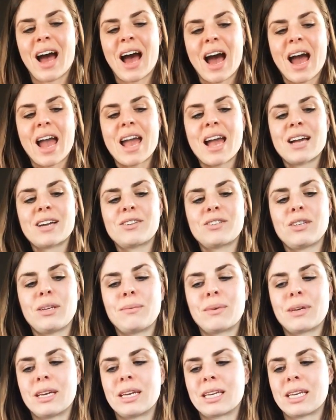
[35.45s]
I actually
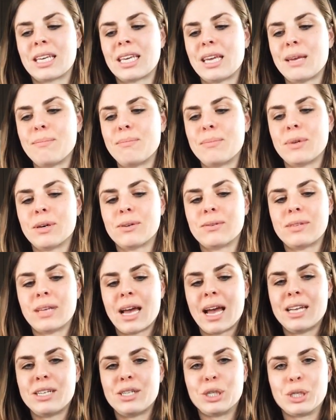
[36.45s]
am going to keep those
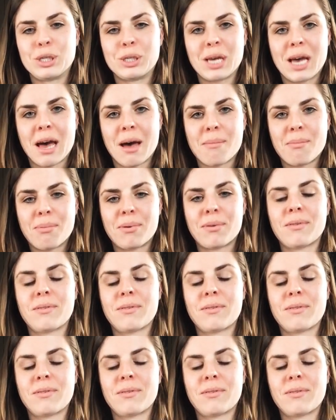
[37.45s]
edges up,